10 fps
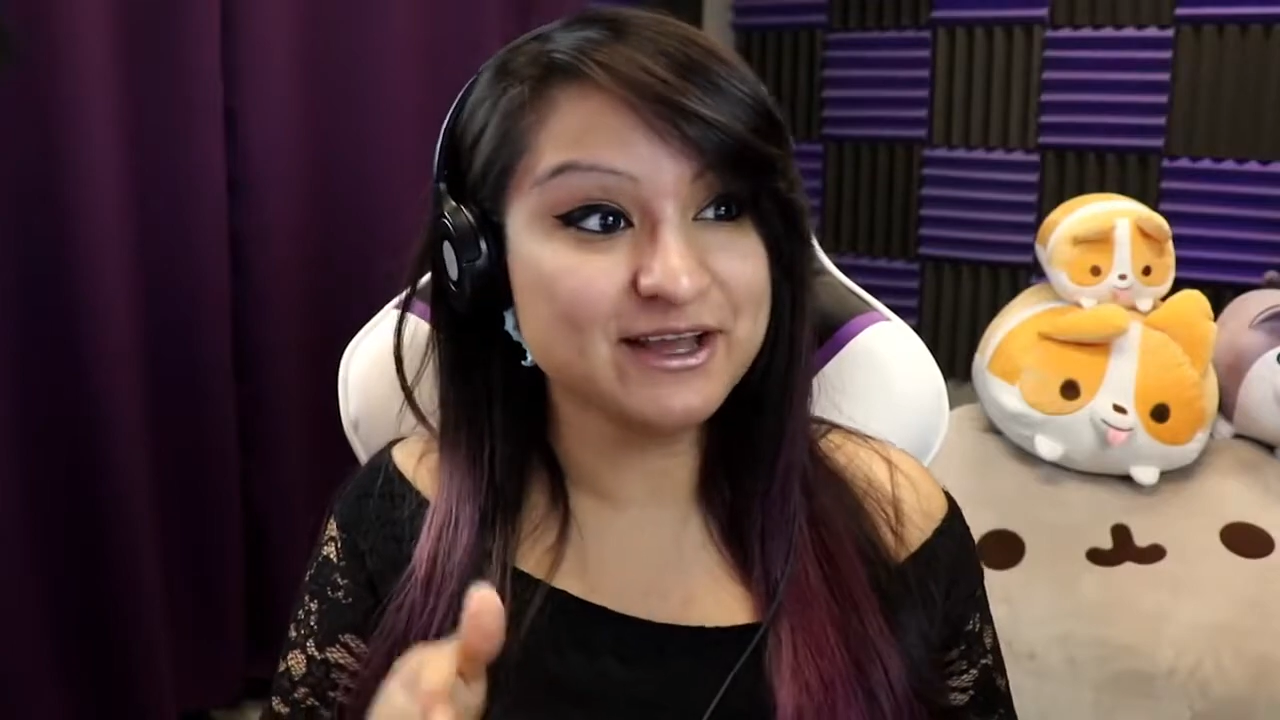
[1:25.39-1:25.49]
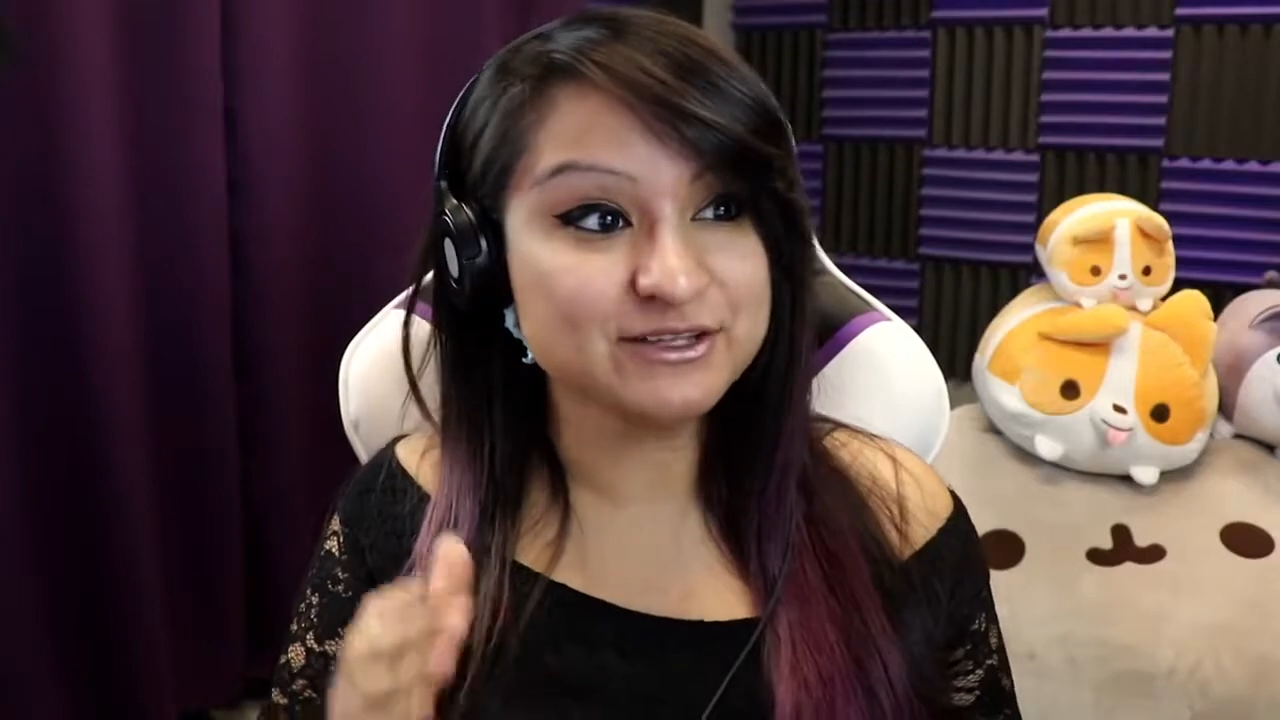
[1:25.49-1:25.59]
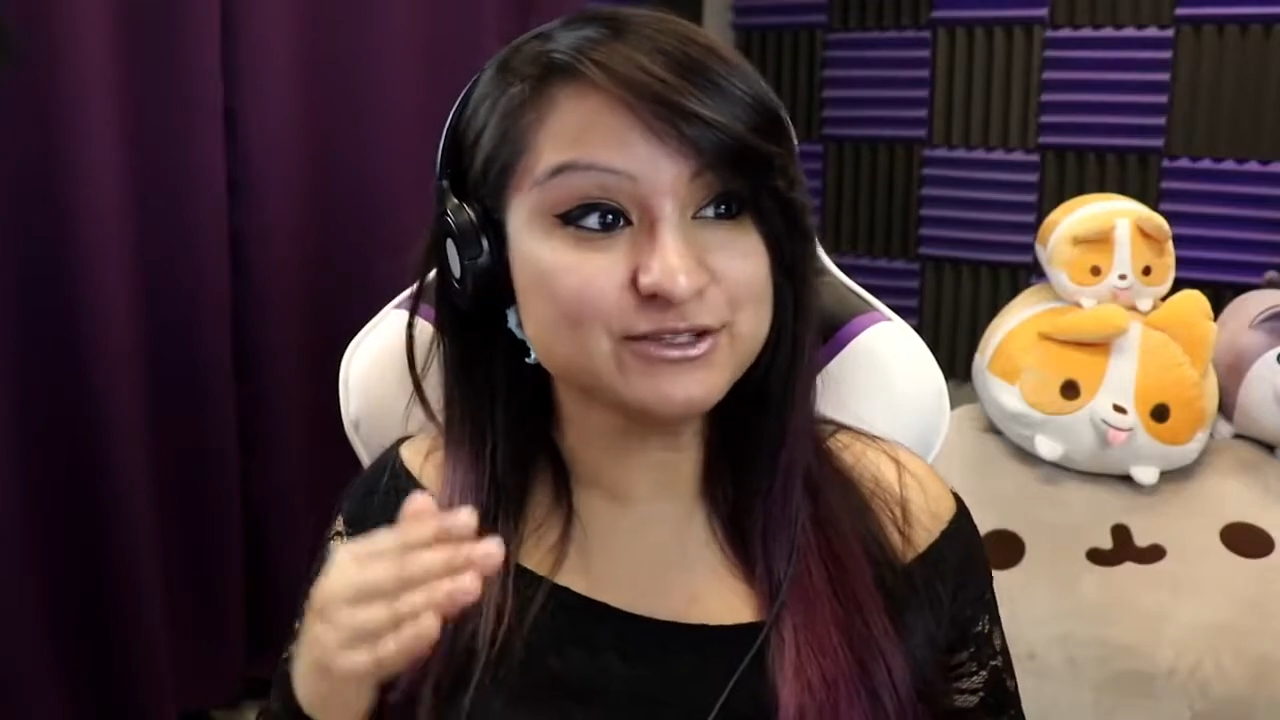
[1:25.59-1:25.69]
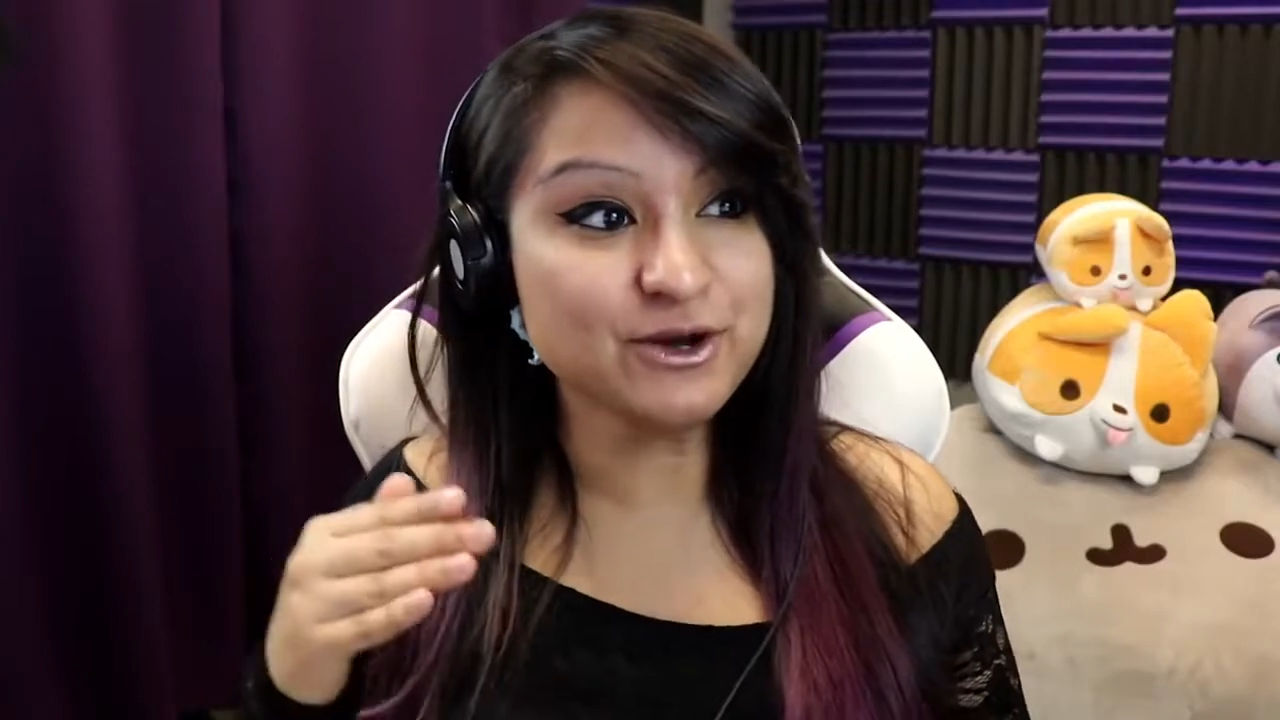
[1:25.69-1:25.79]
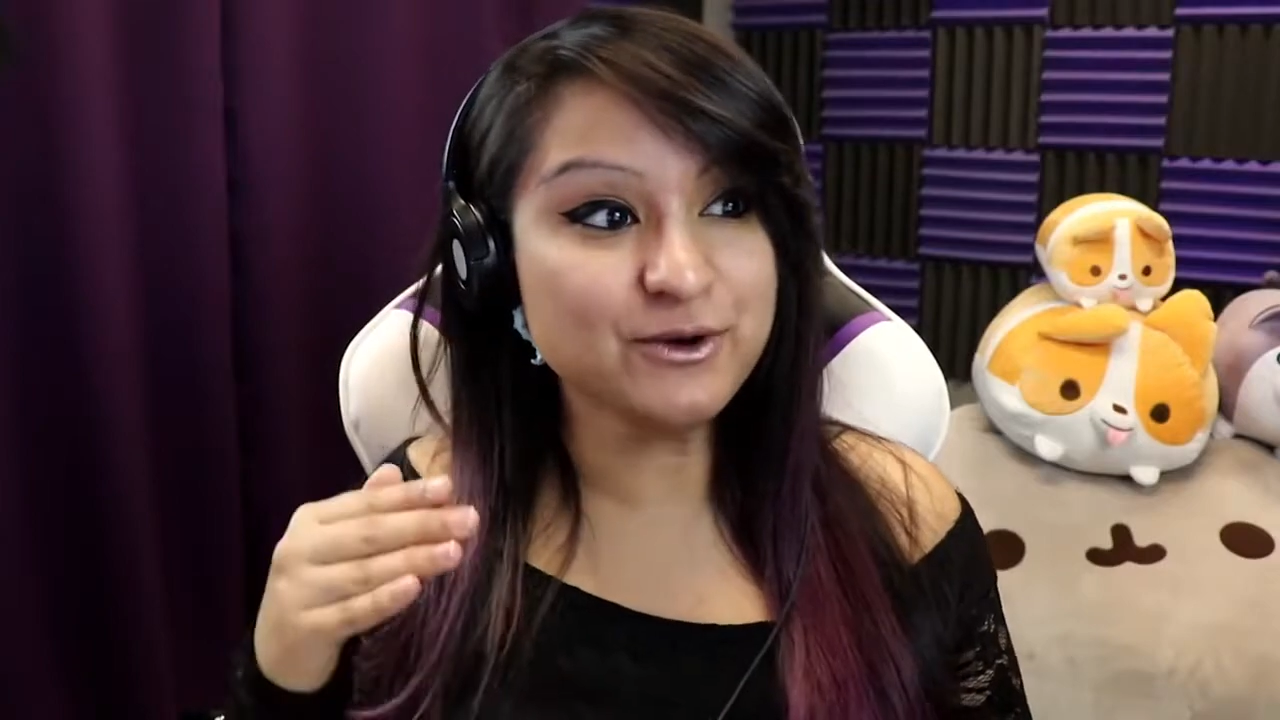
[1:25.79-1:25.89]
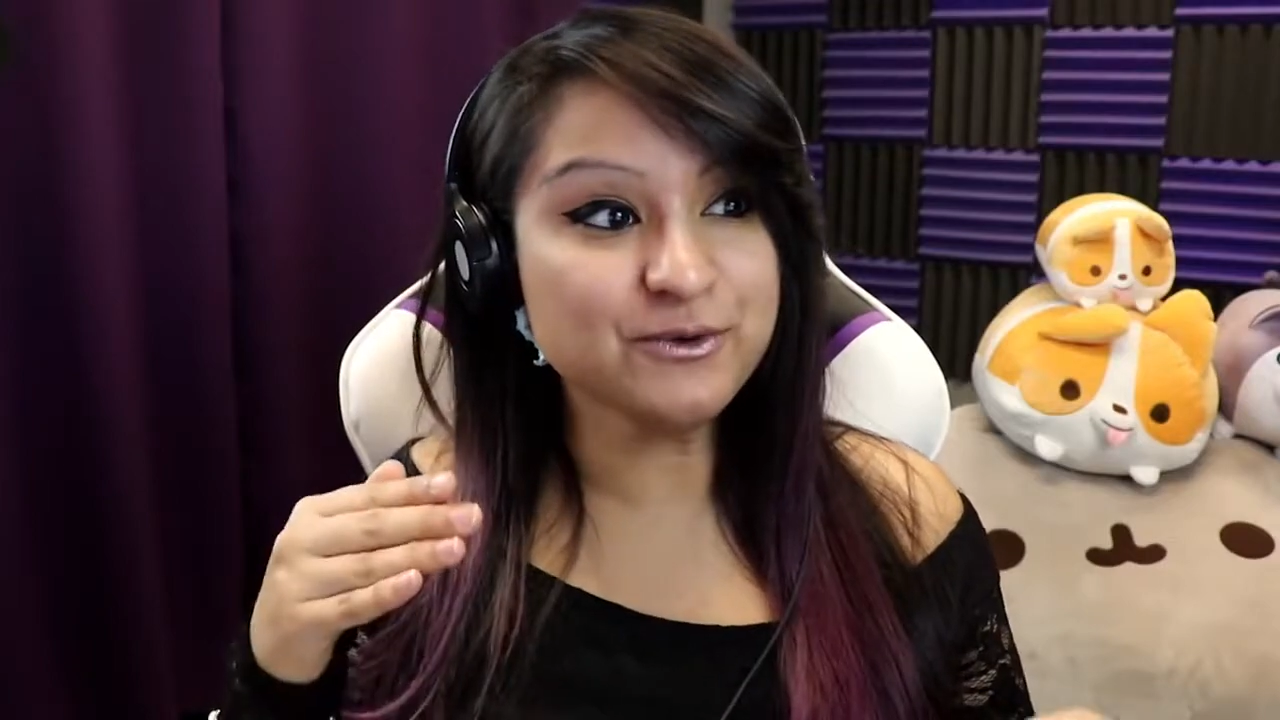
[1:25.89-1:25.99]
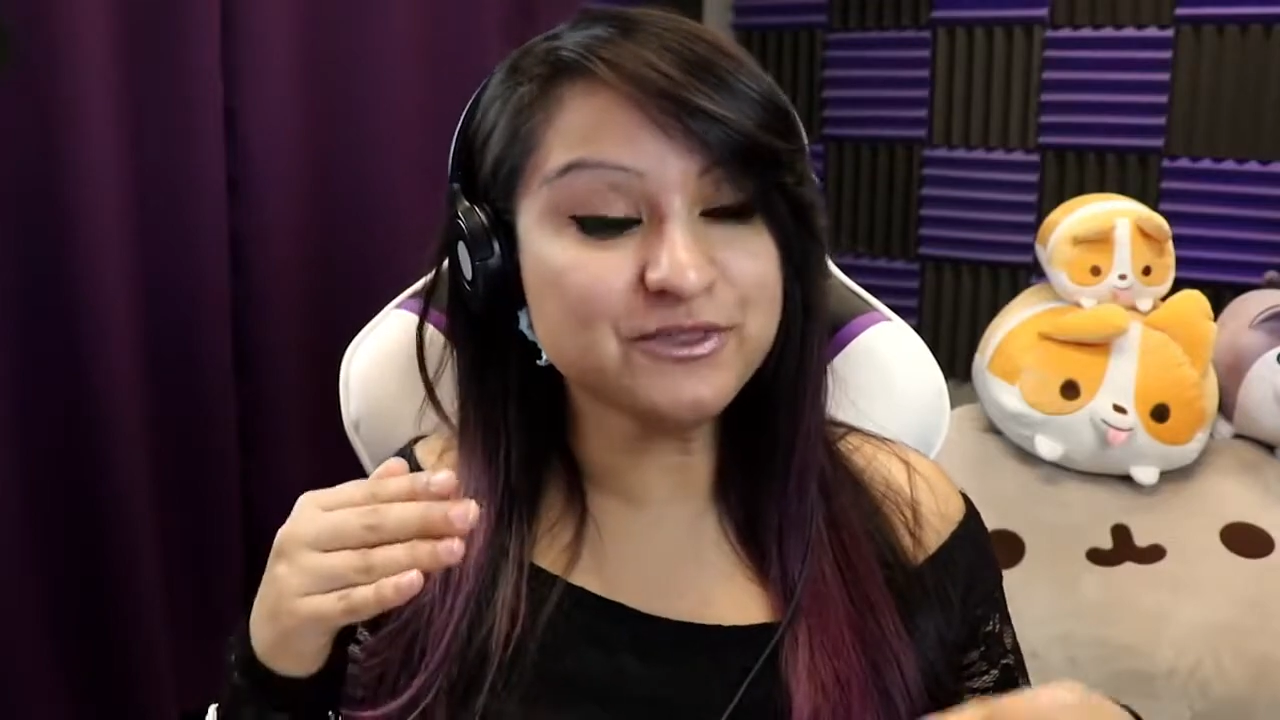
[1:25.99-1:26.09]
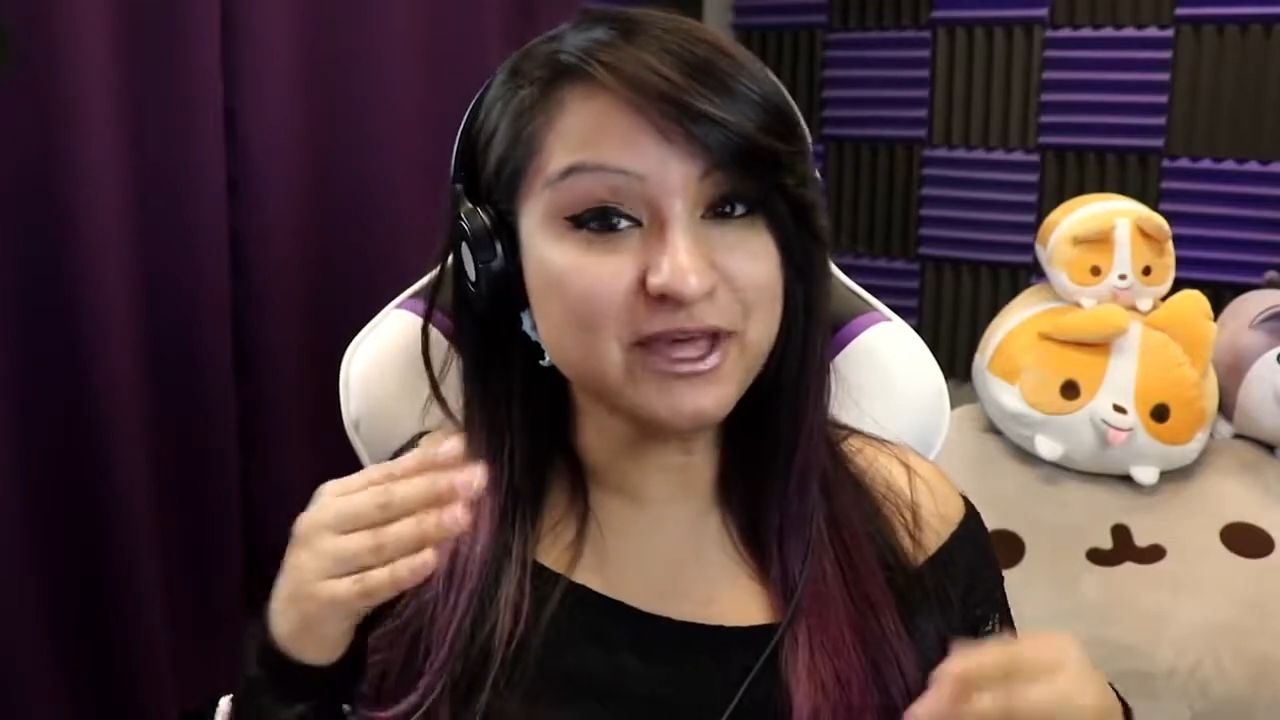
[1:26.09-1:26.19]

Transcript: so